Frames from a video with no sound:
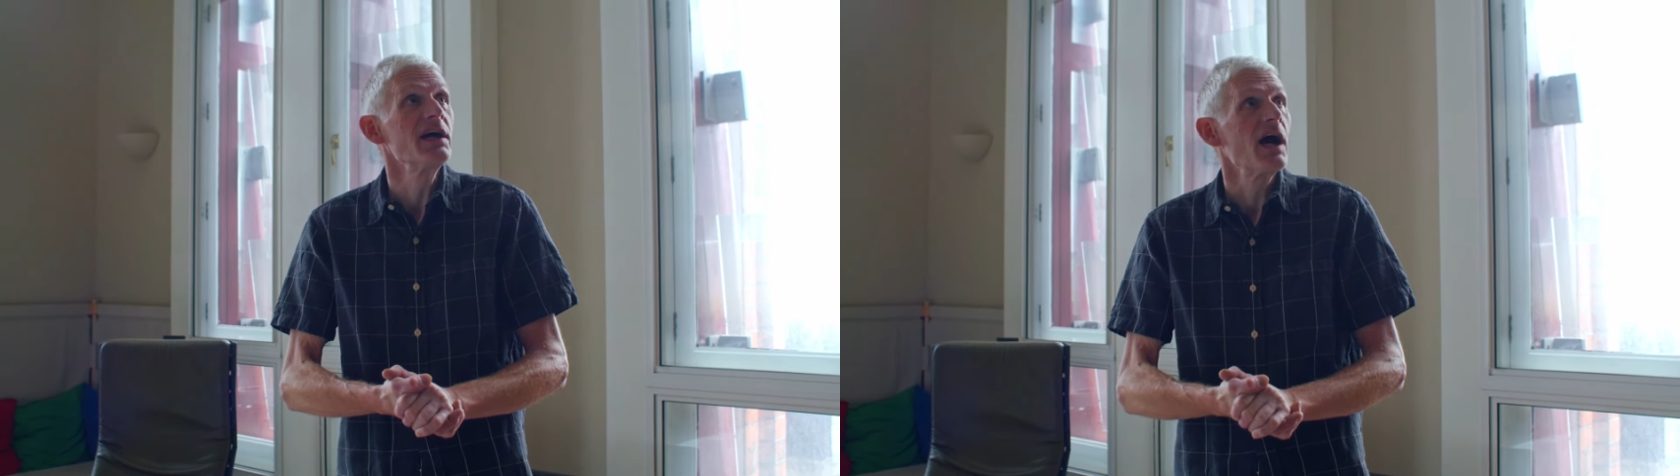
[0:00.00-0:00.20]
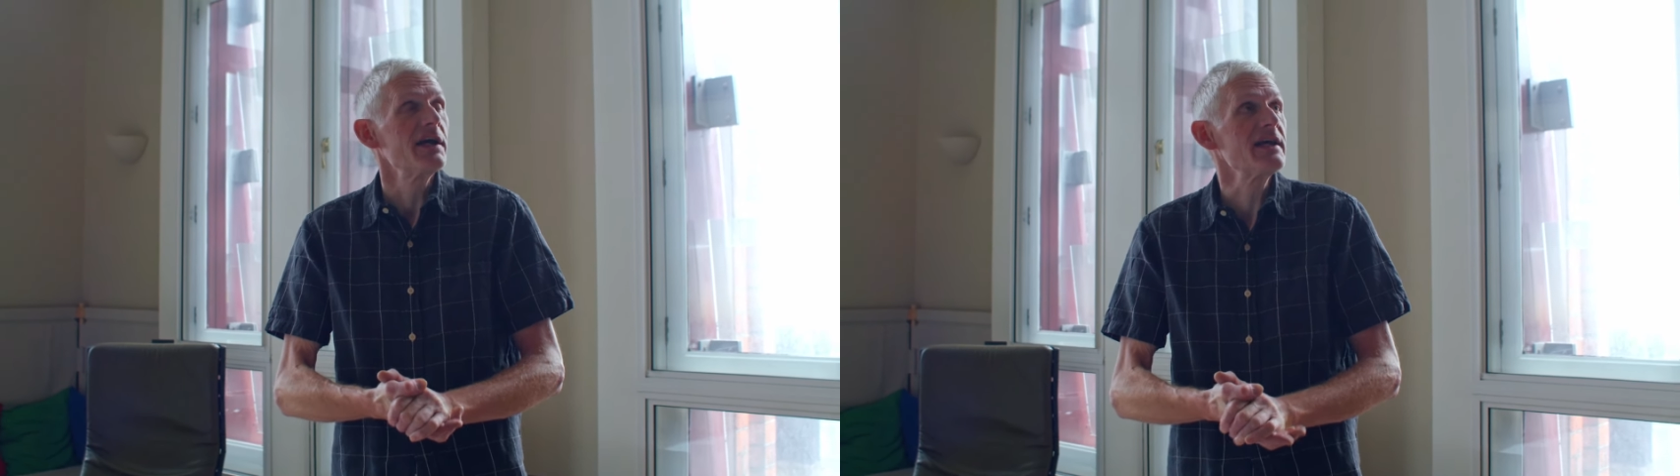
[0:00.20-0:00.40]

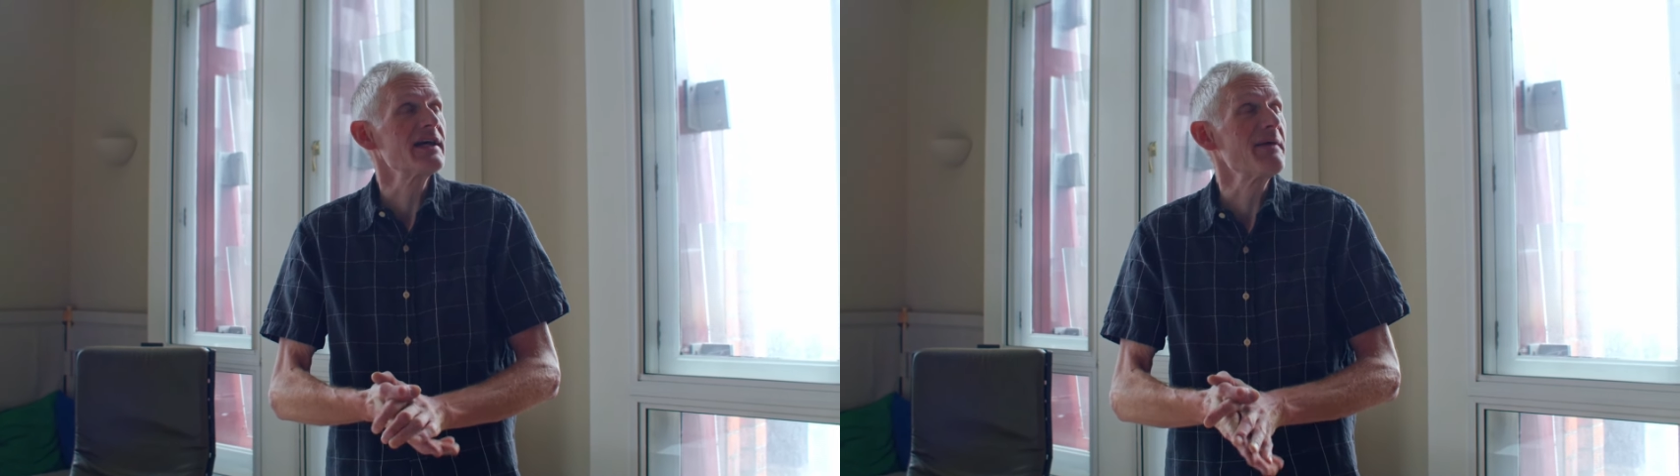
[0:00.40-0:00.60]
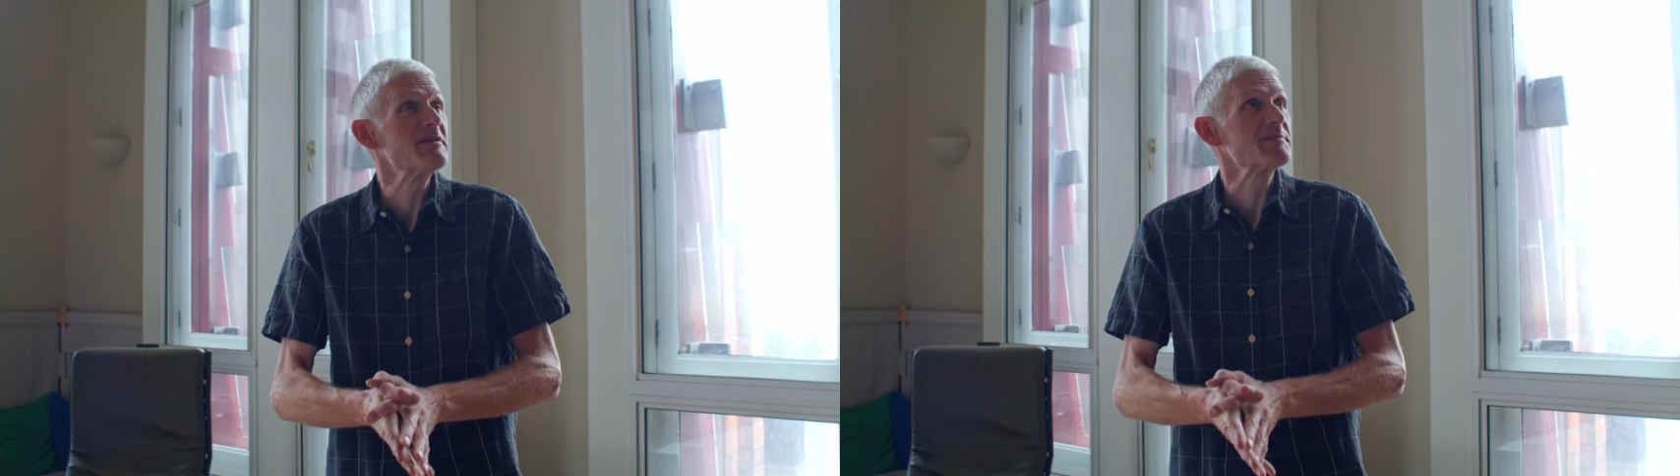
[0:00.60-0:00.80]
and he
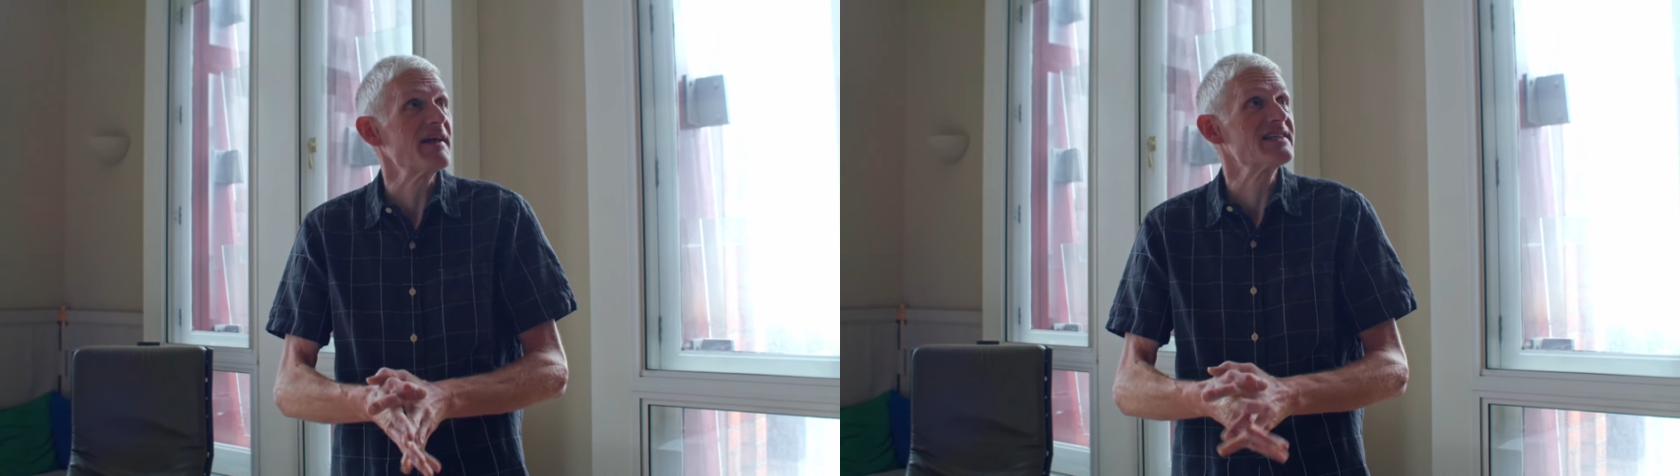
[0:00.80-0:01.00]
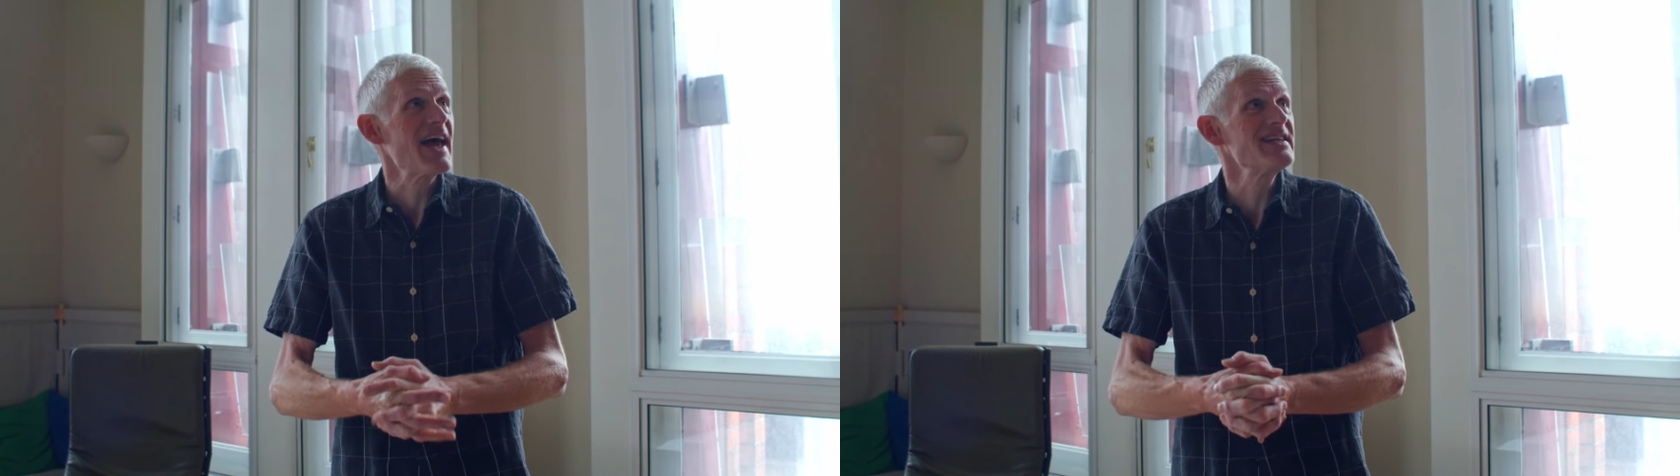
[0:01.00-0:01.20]
came and
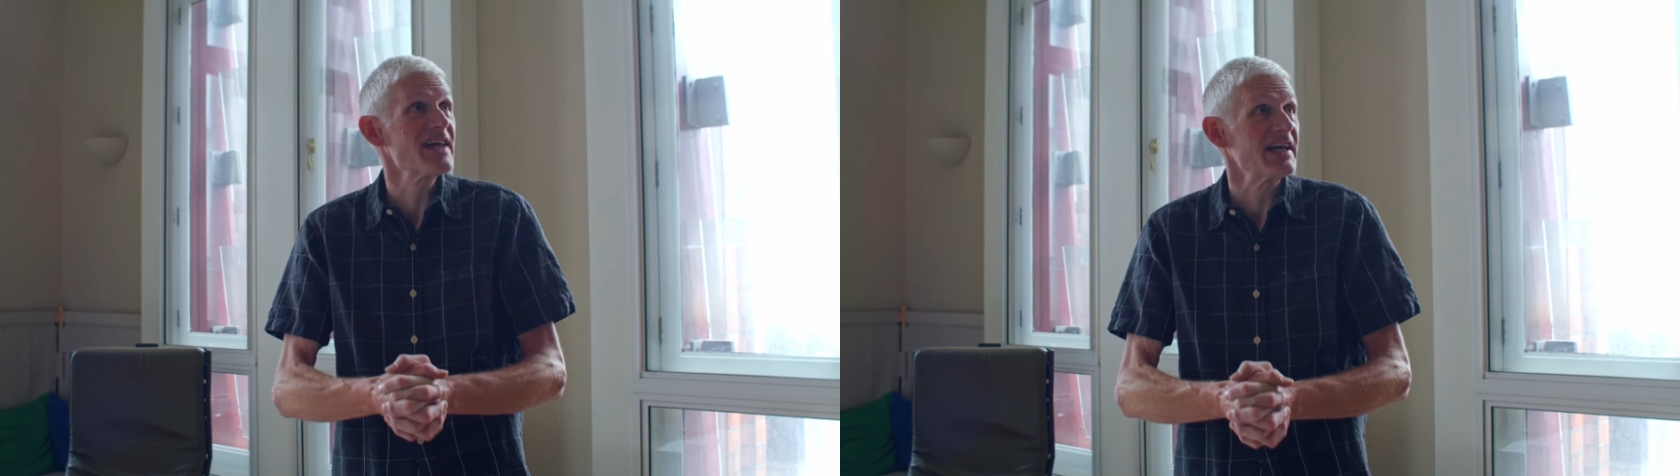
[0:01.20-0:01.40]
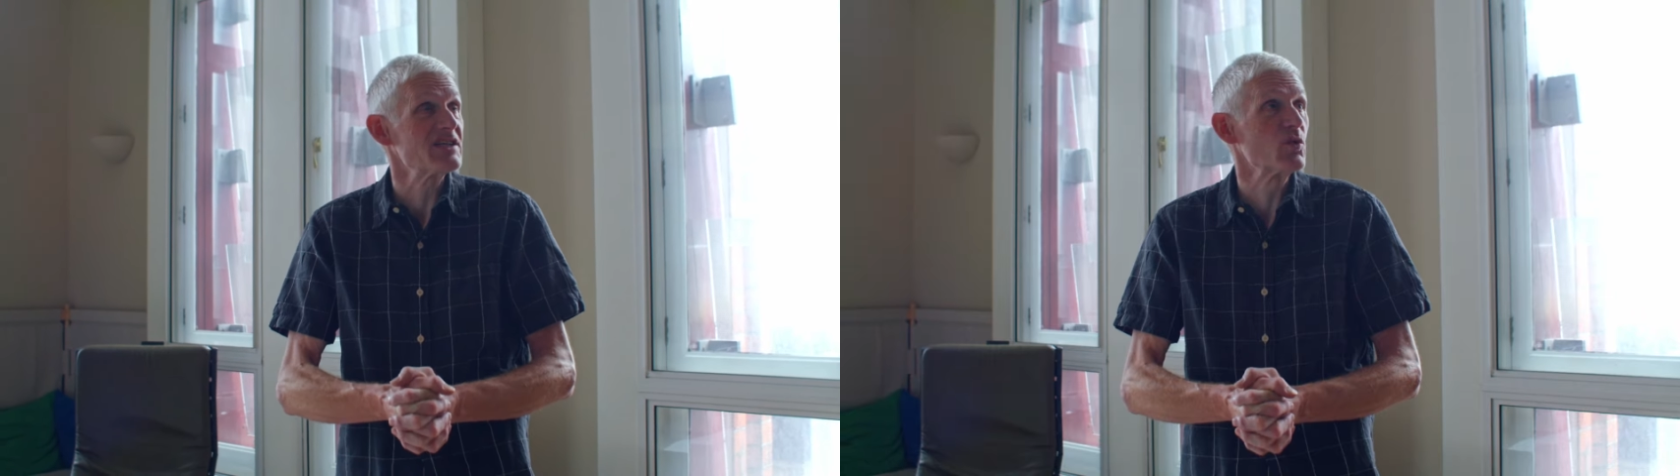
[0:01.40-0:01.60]
spent 10 days